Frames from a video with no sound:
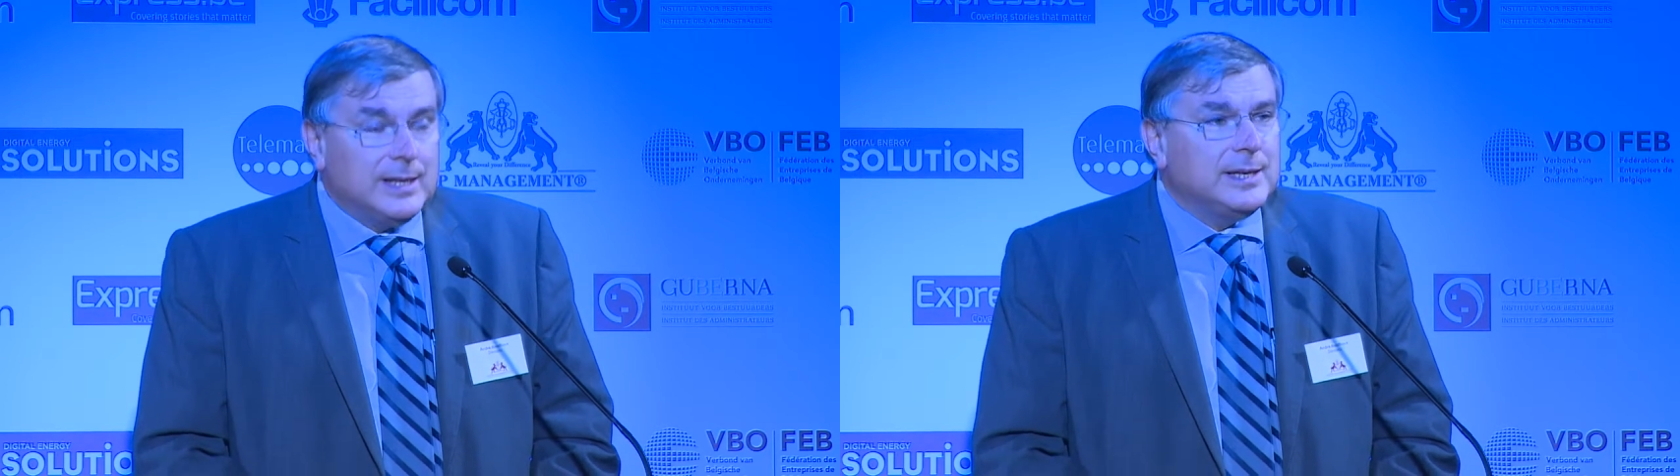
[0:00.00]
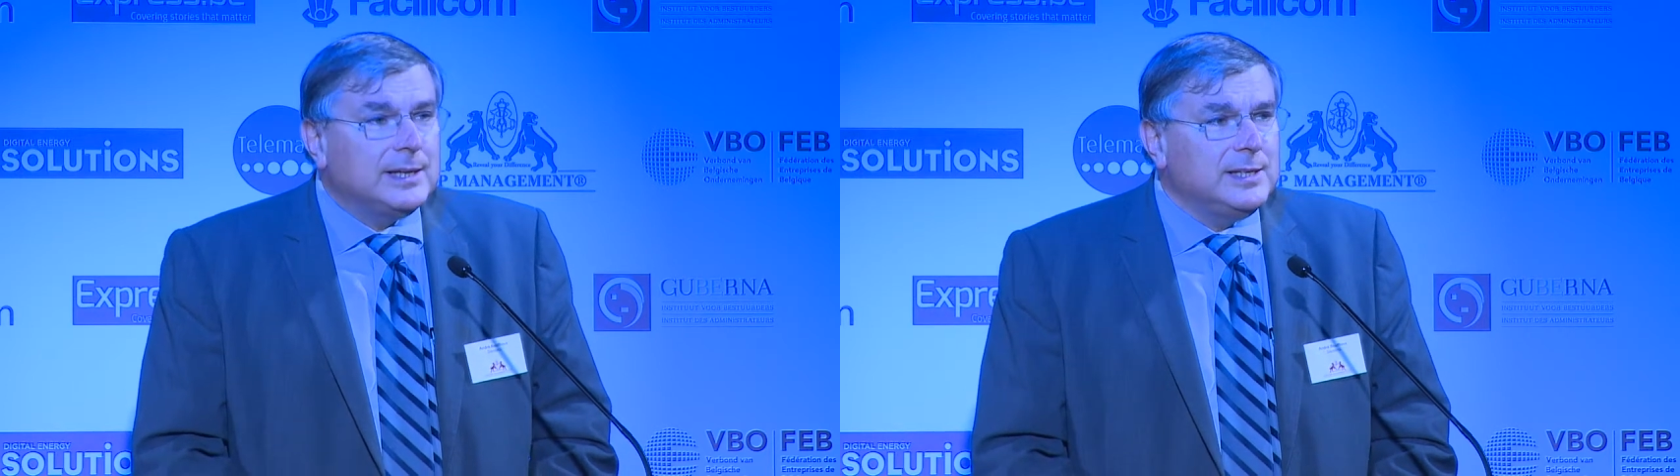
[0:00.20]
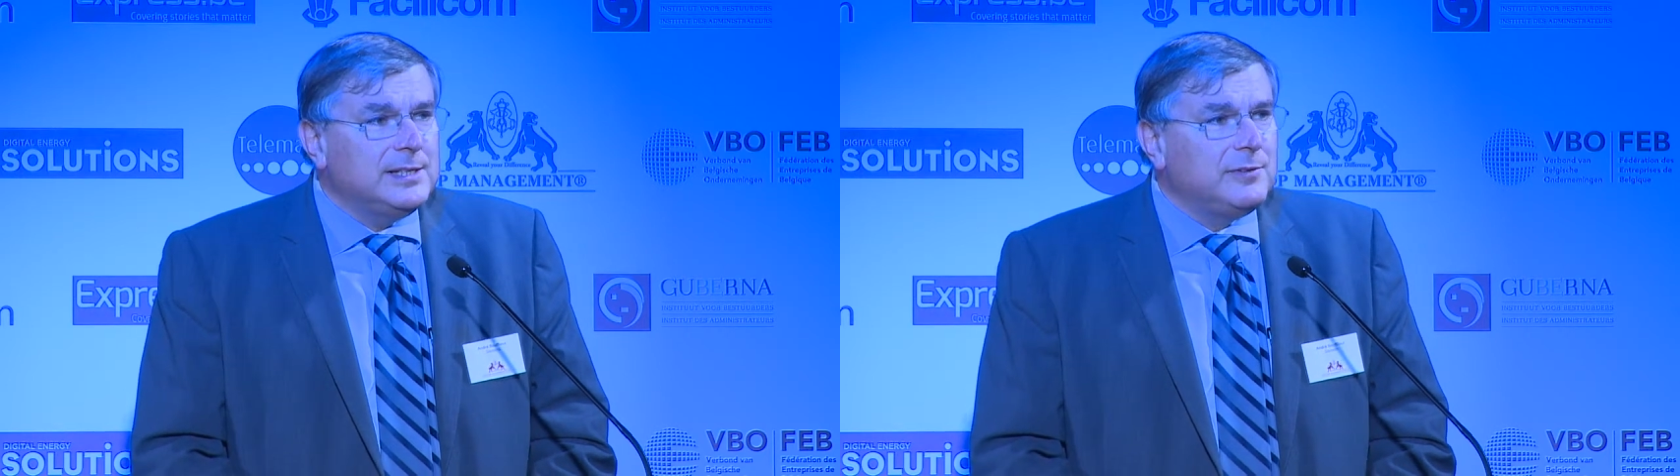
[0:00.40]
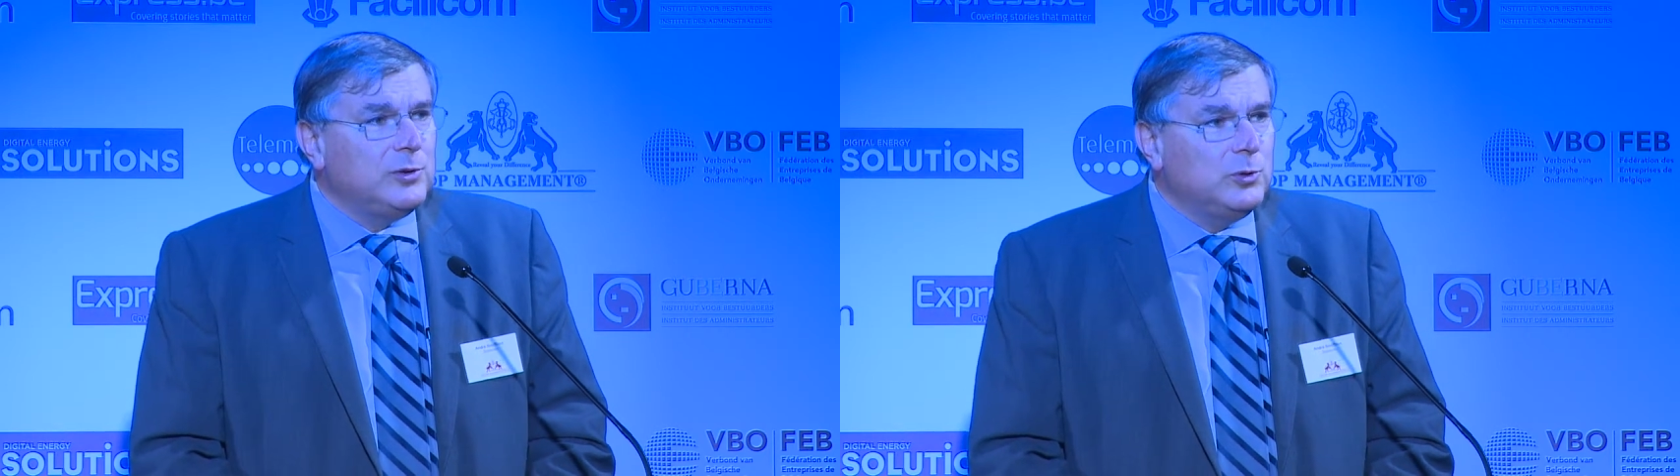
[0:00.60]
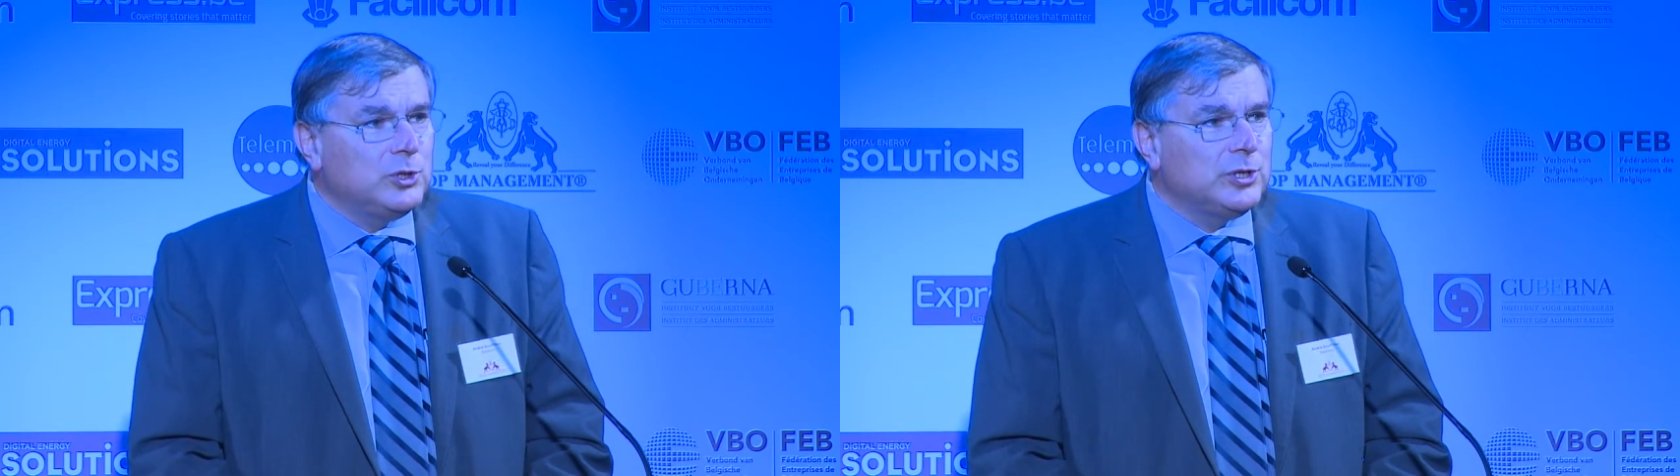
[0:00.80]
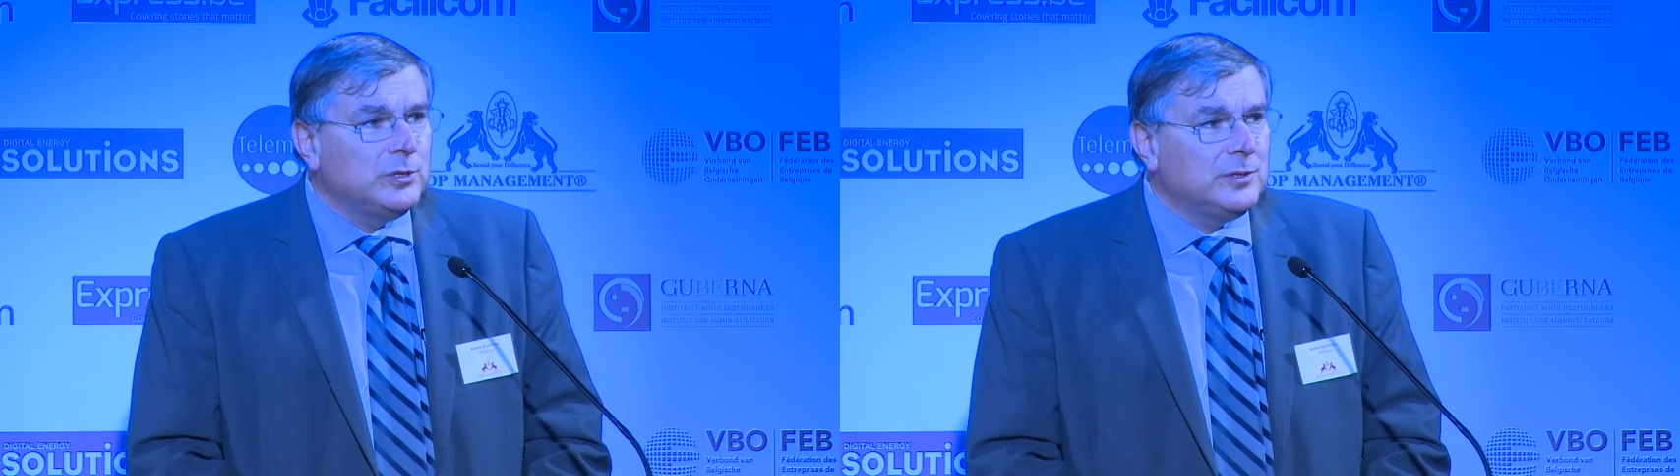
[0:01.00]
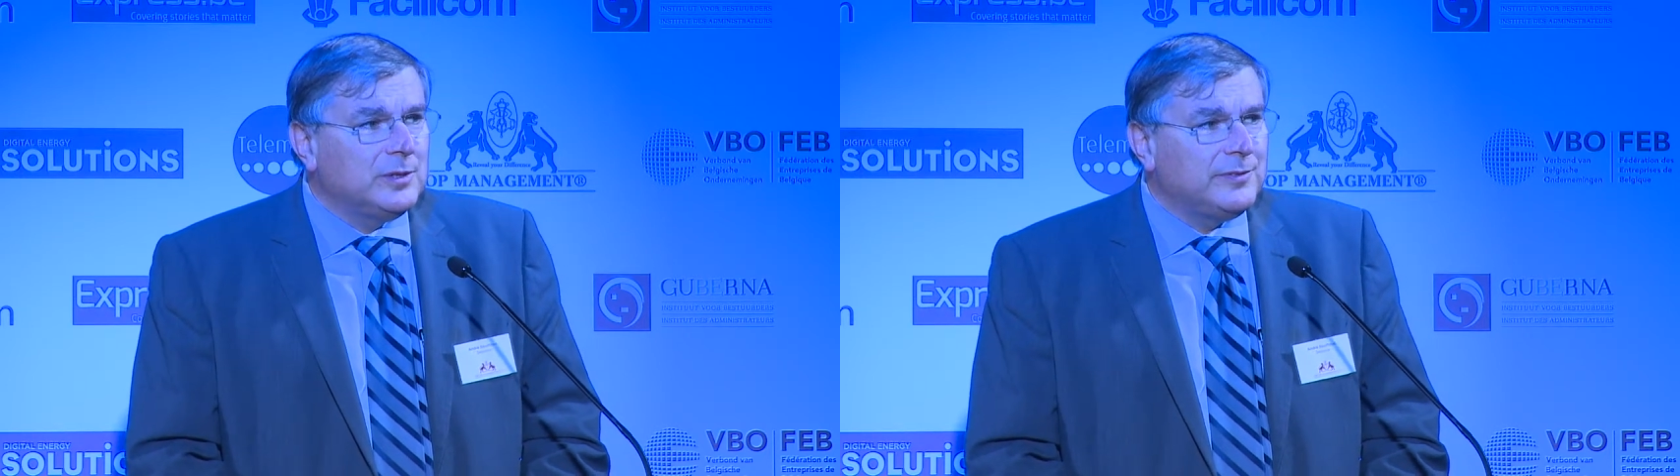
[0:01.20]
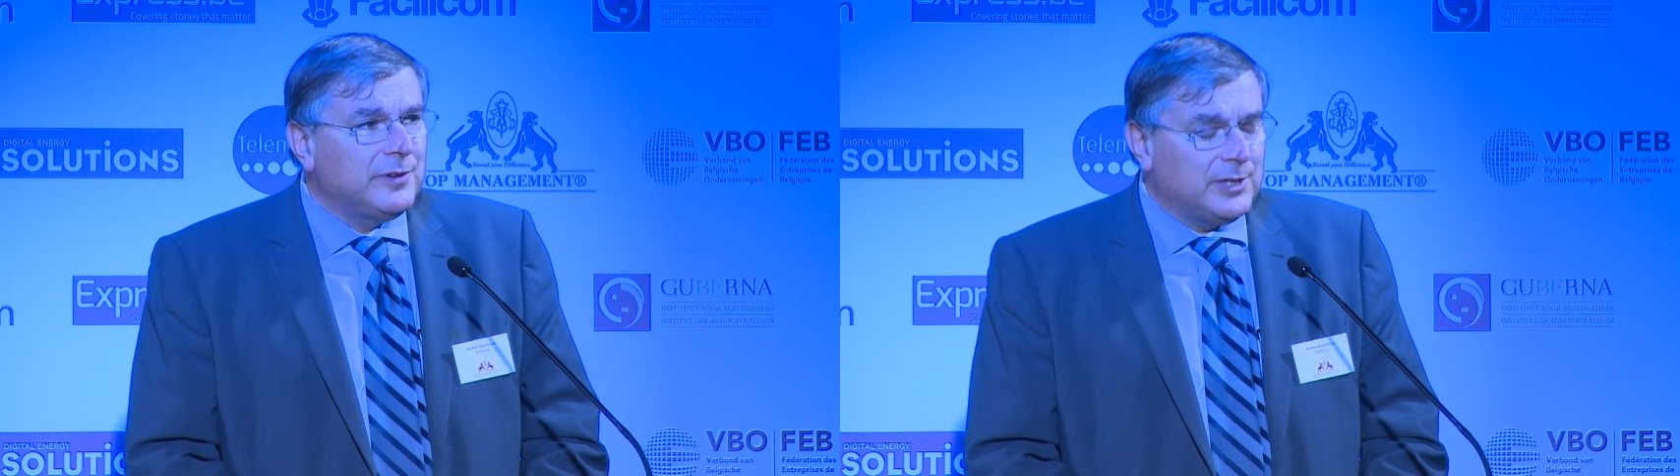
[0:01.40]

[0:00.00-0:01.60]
that this evolution of